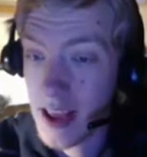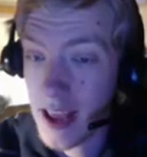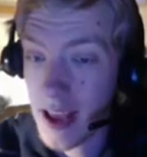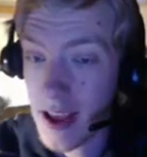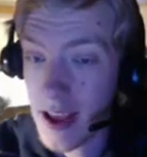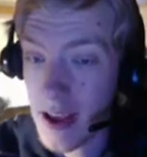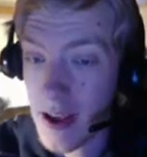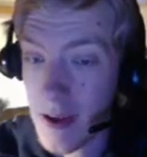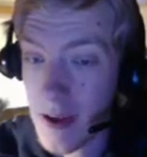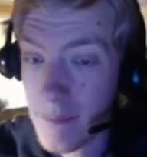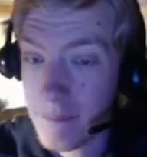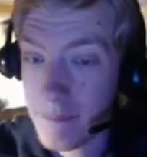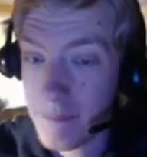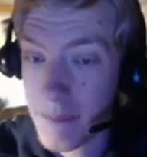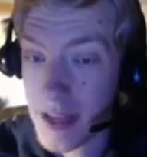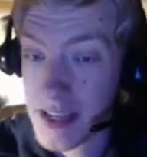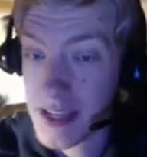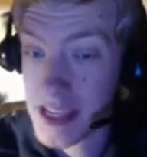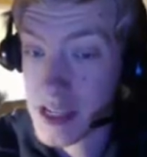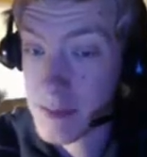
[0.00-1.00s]

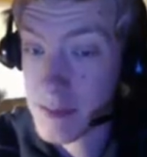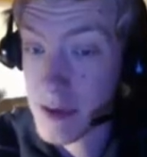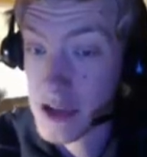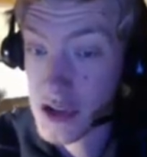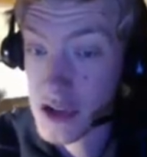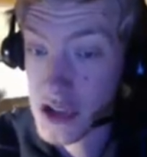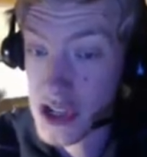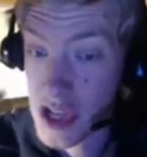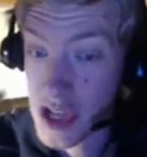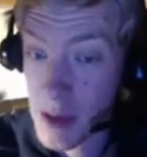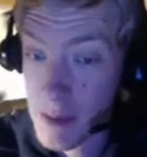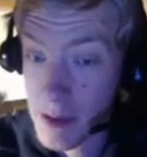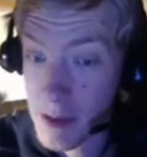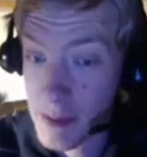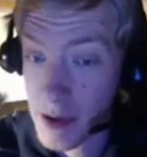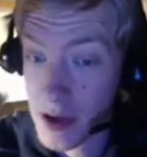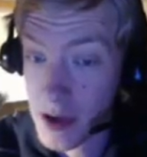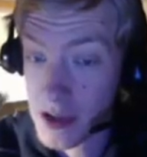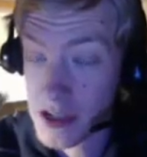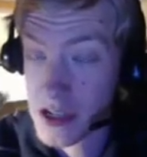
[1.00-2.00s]
is a special summon
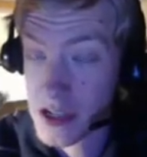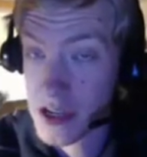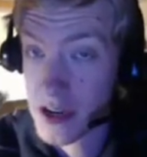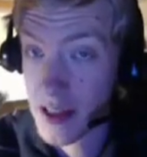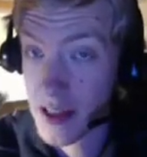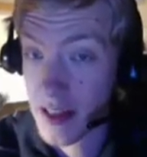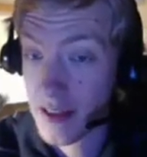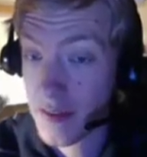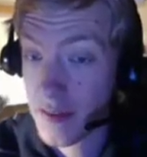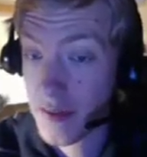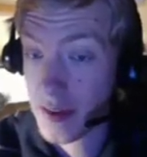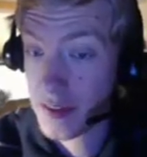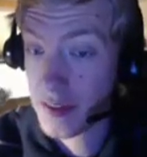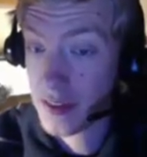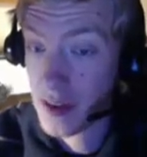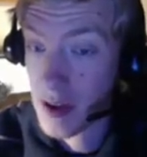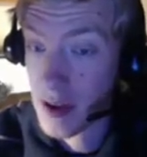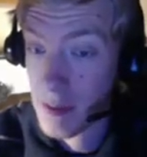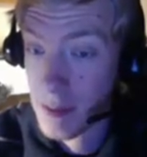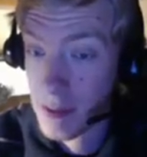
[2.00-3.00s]
monster that's face
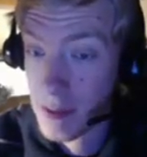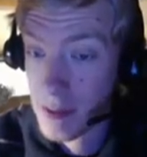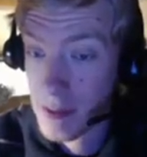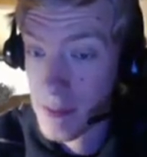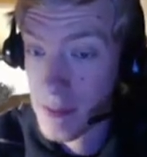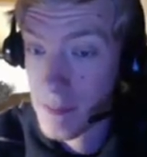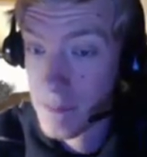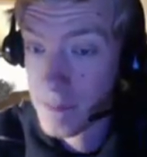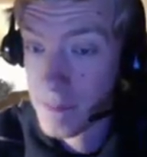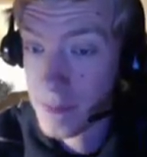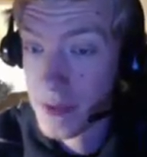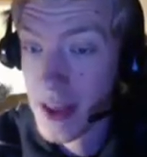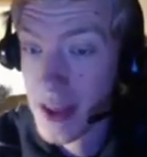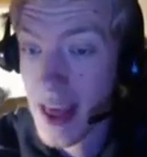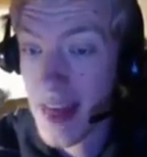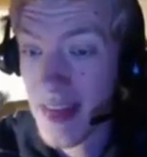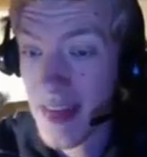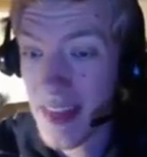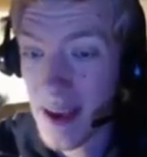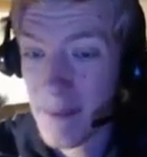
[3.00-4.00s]
up,
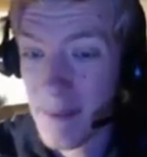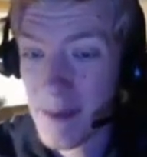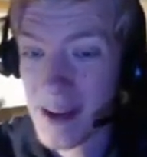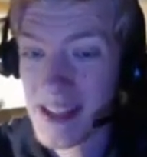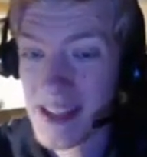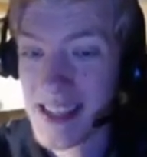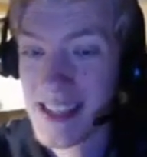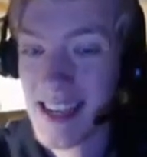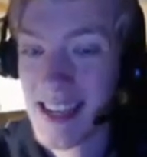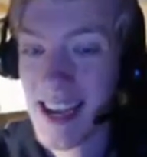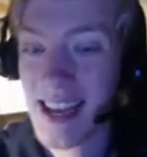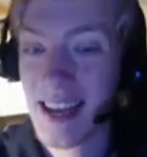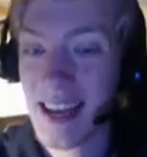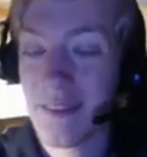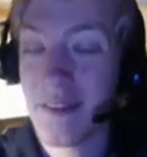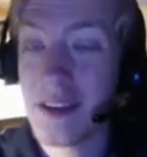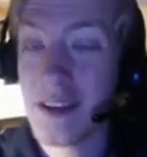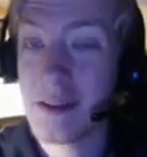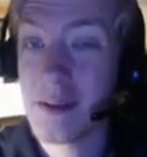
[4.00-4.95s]
that monster's attack and defense